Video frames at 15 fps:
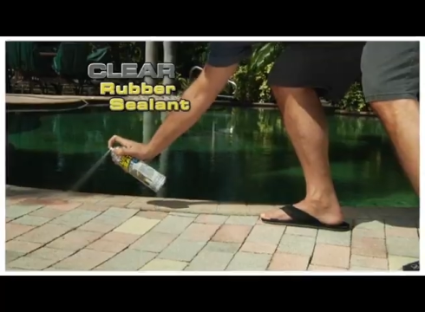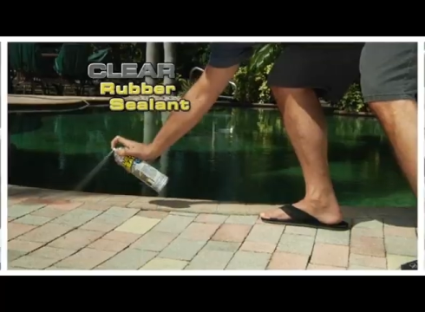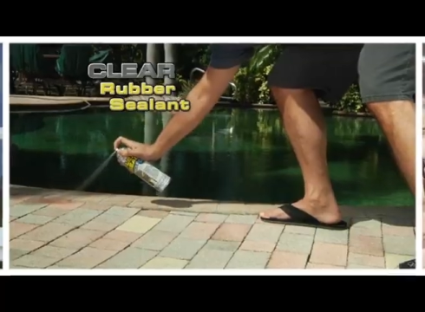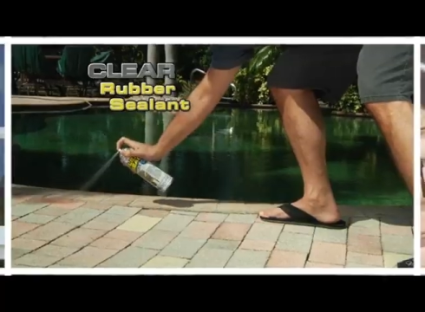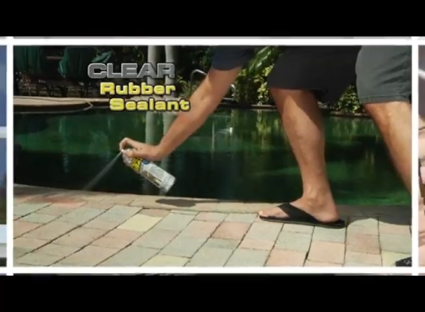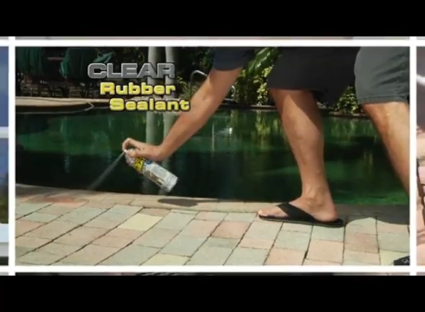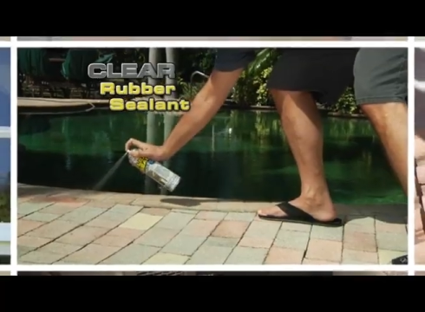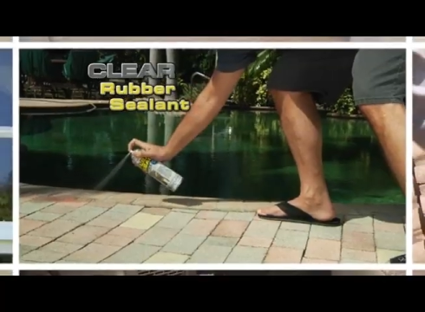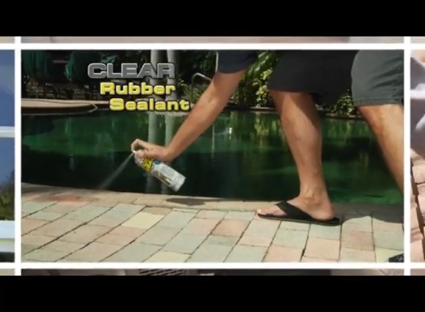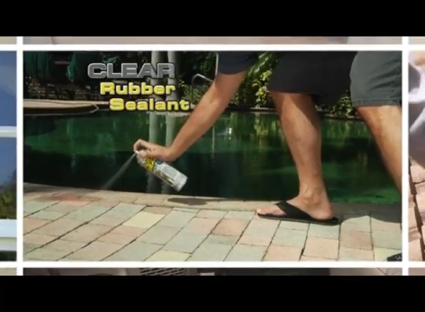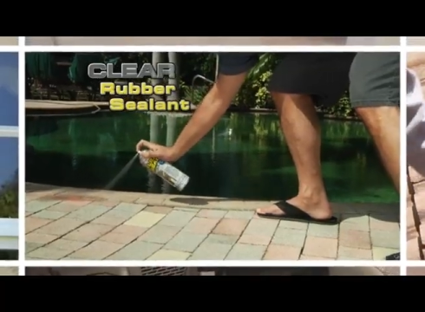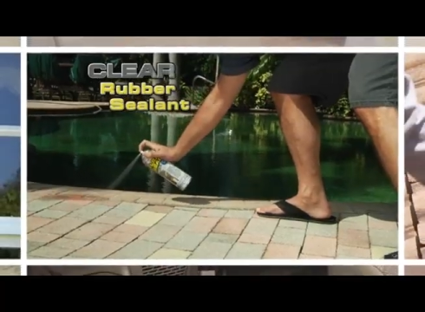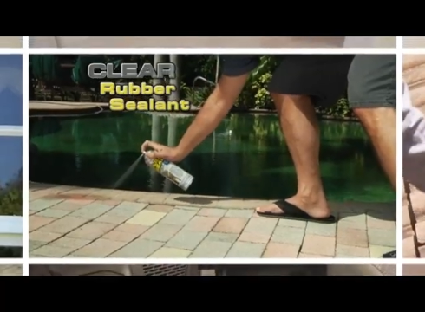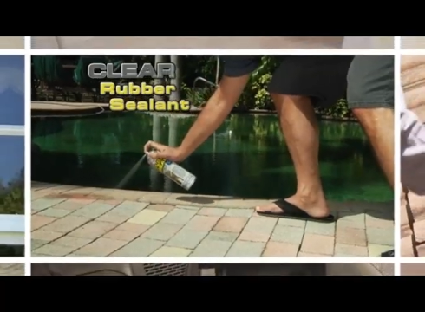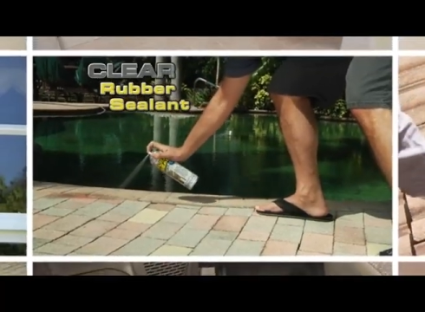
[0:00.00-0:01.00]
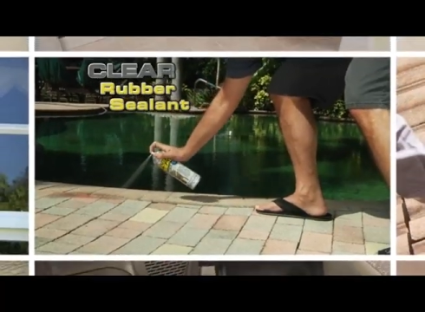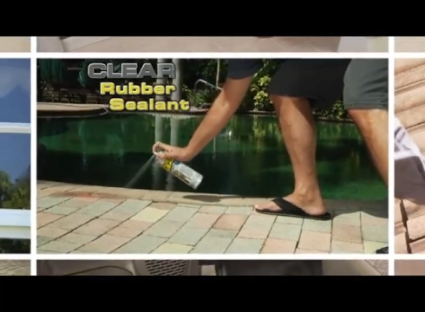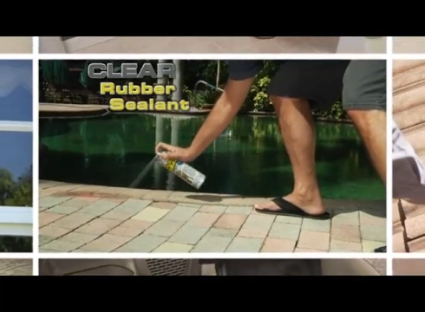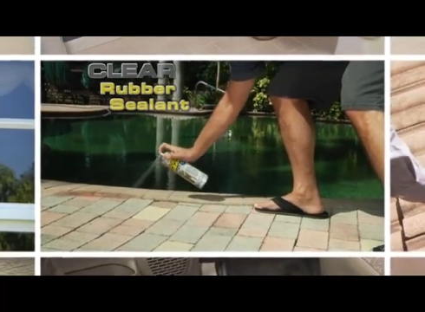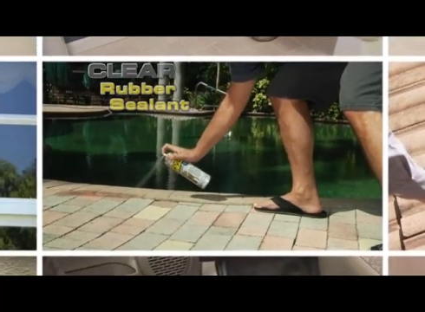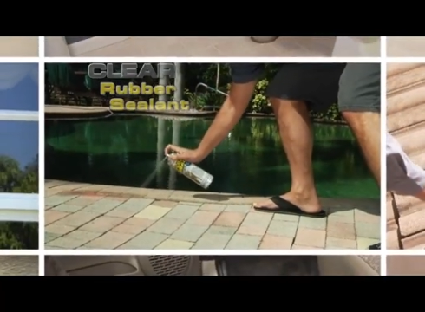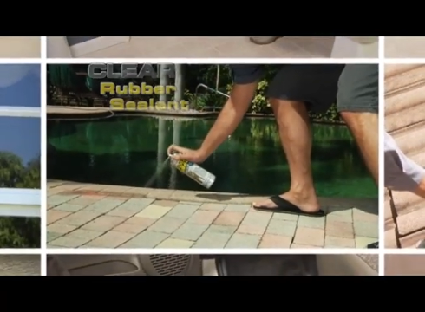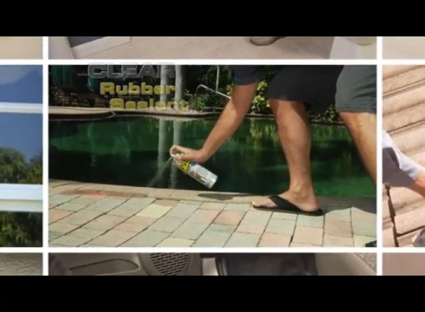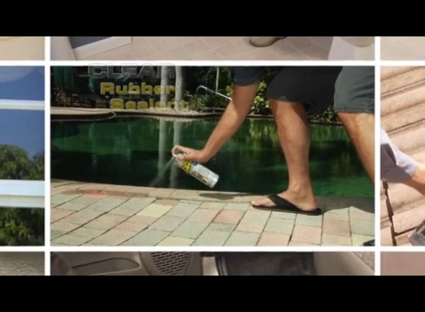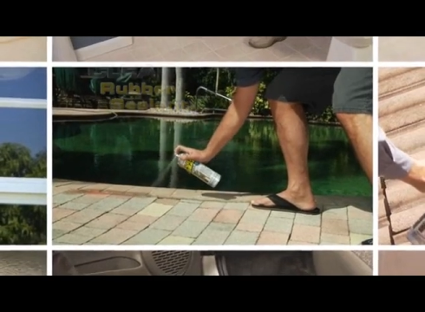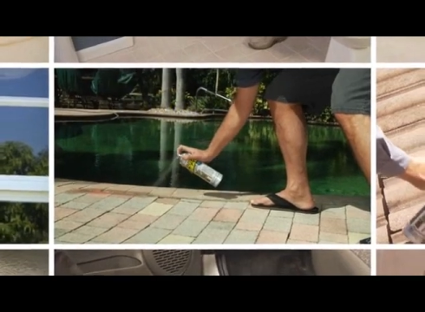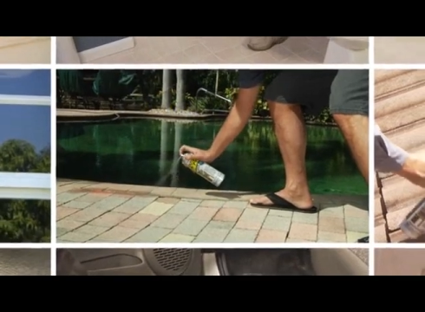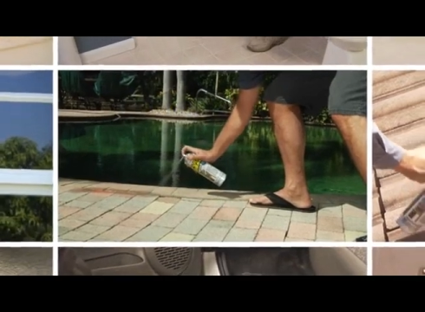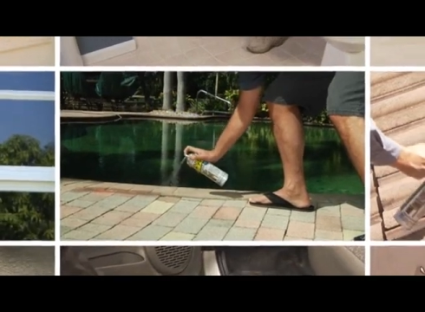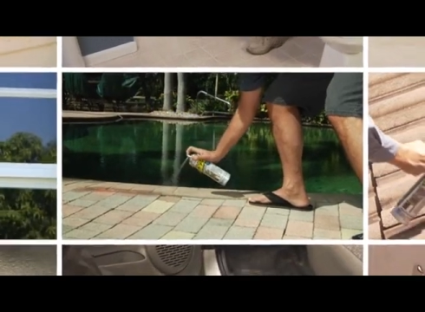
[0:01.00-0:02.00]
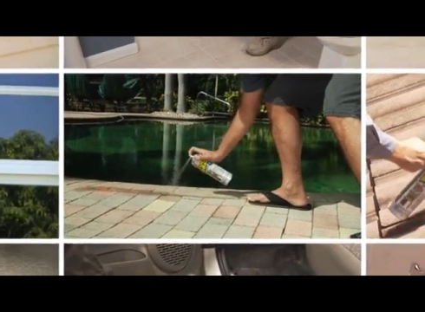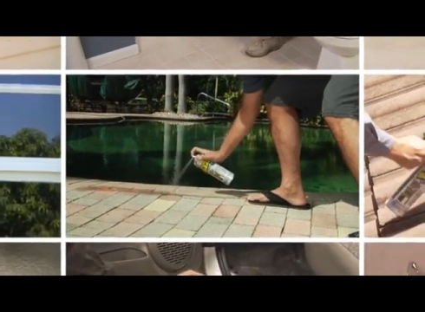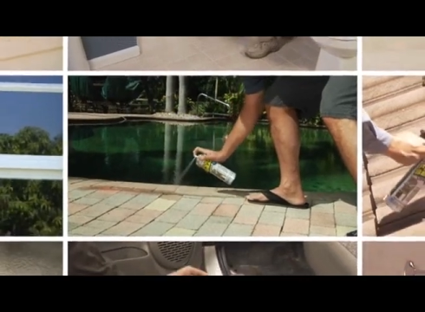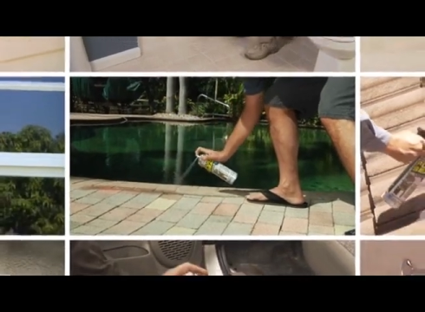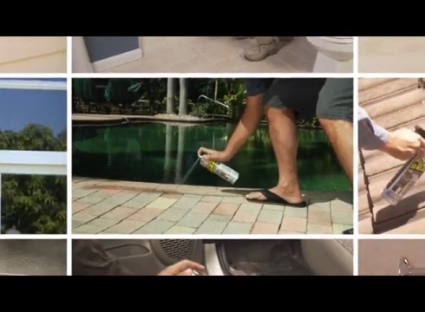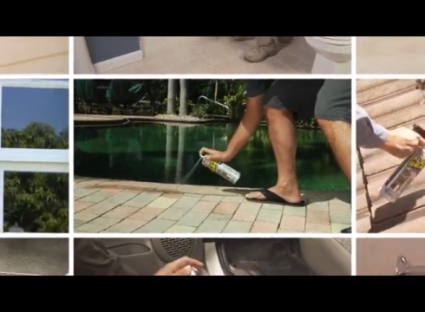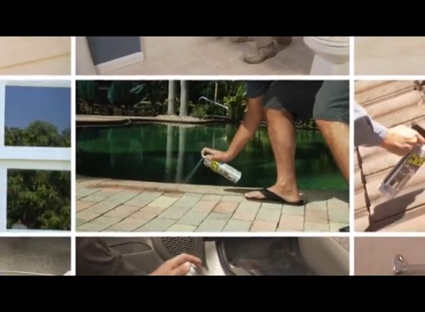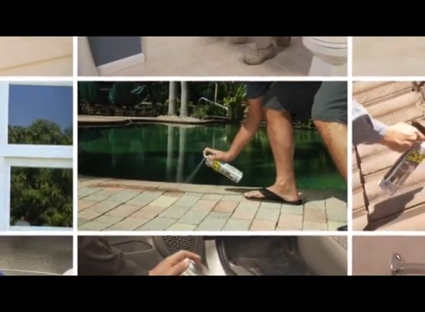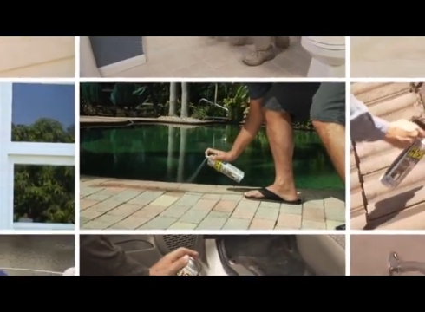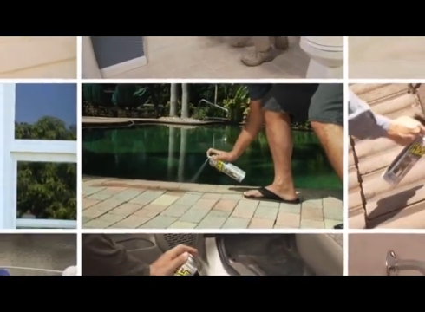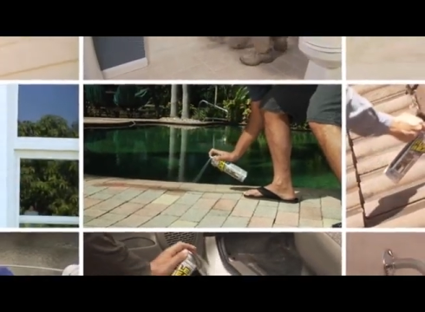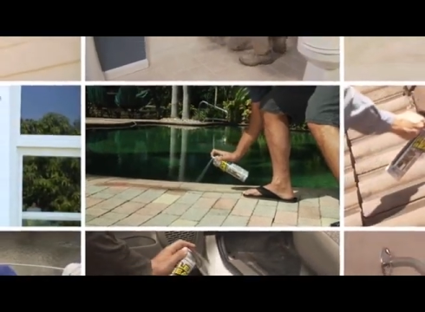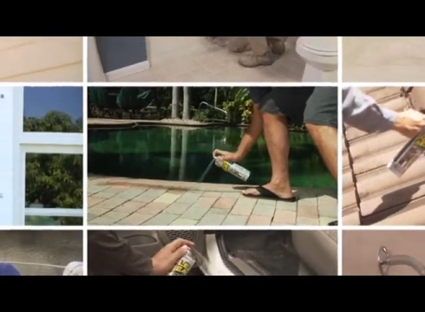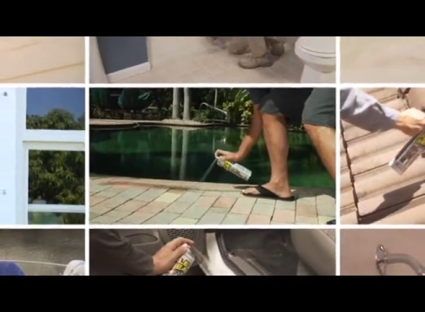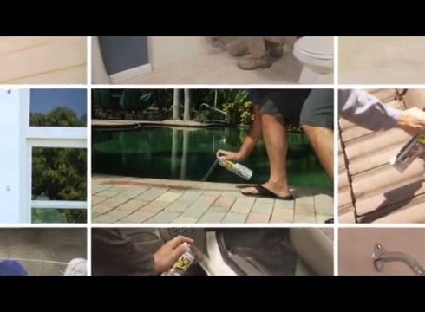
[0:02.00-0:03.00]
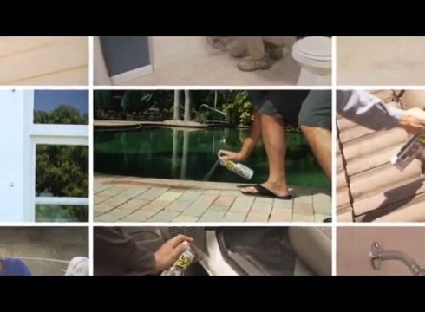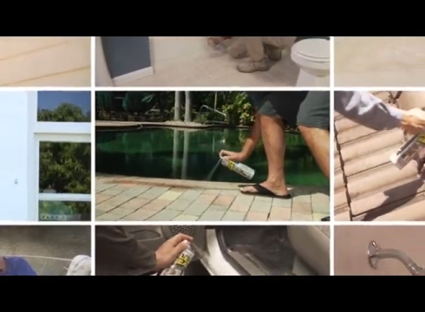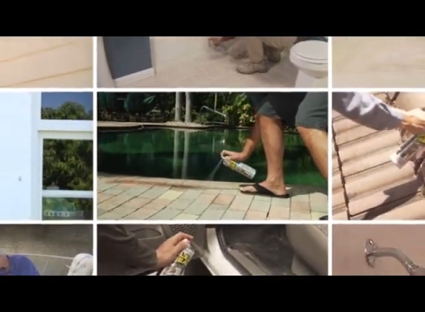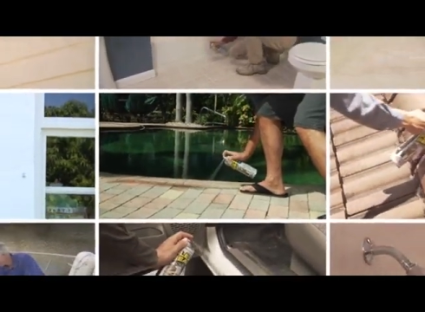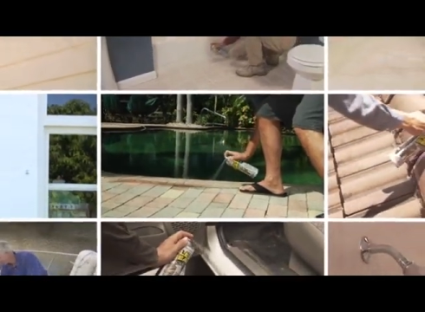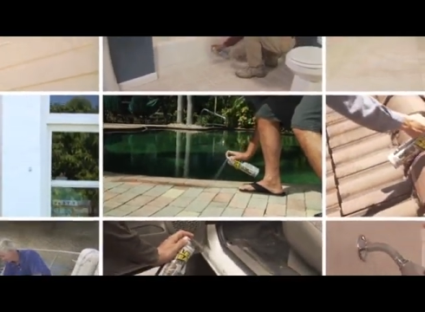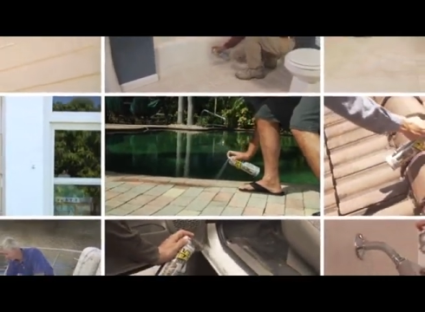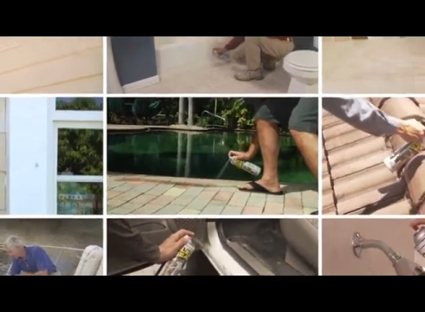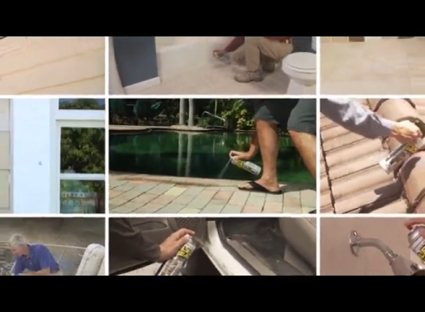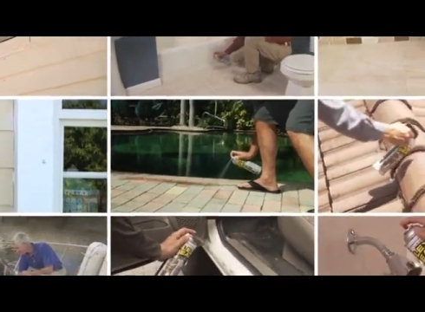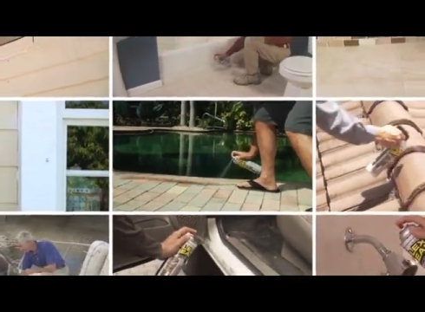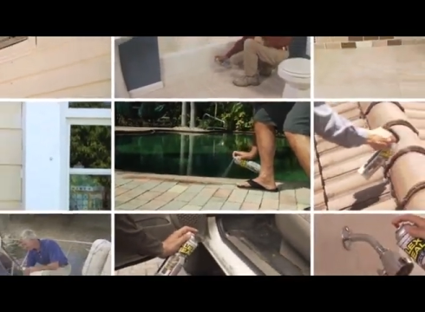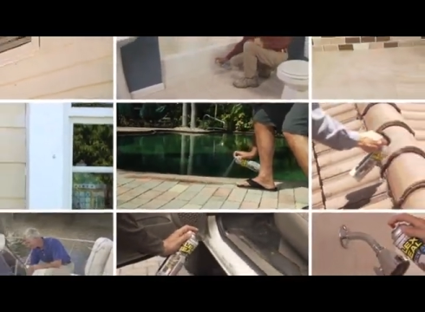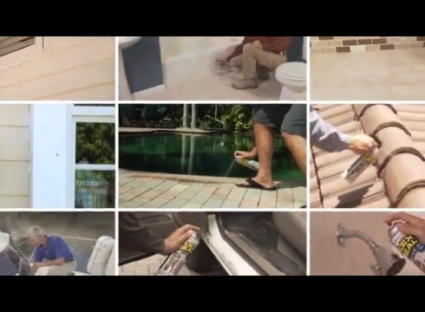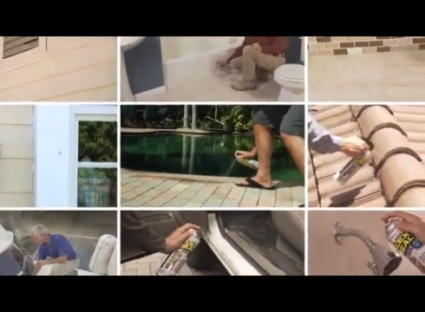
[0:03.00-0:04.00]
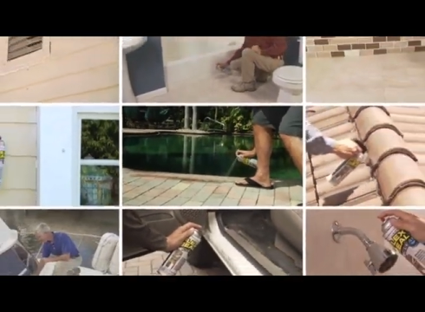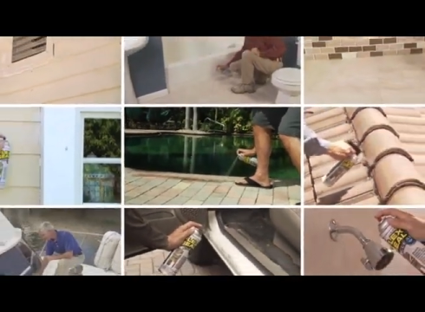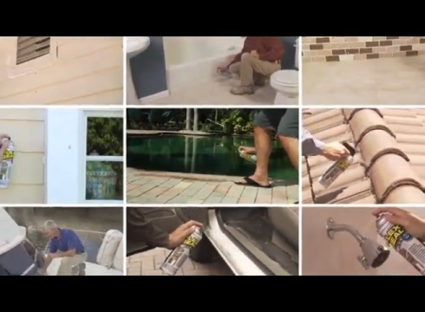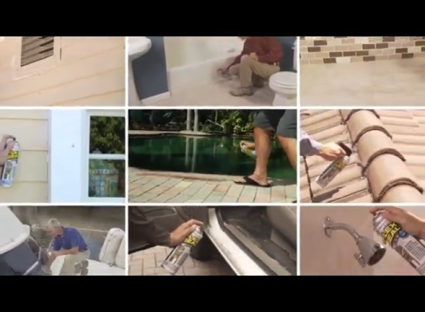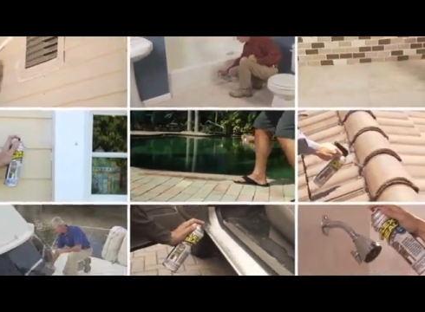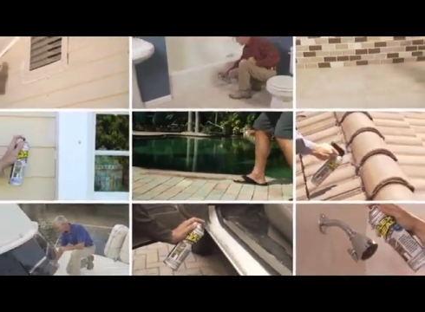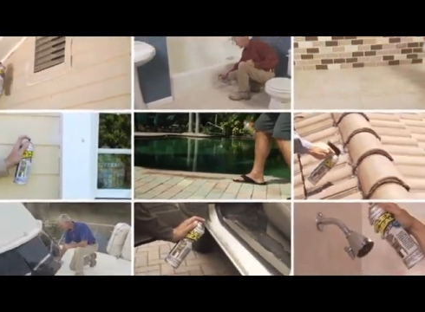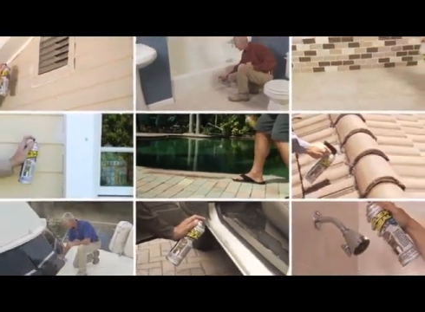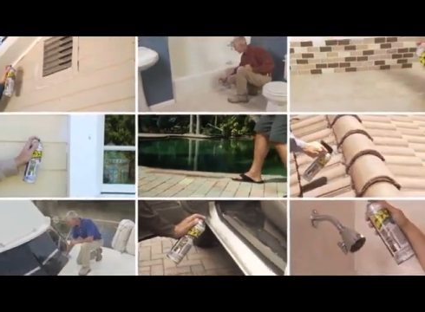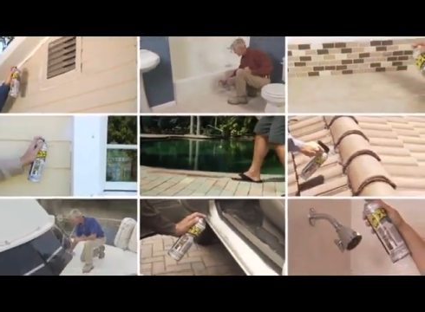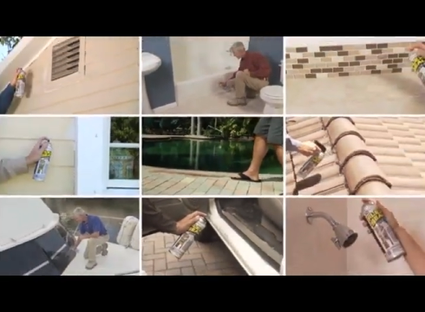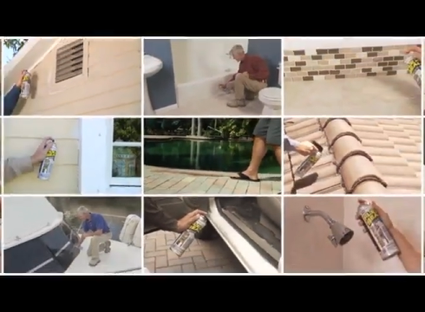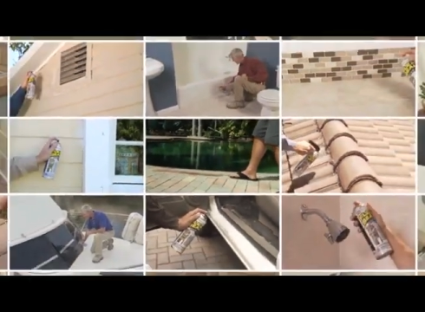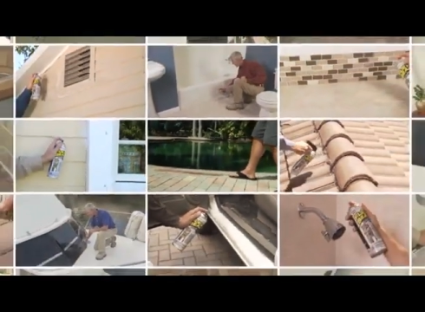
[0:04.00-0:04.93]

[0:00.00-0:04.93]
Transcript: [unreadable: no face in view]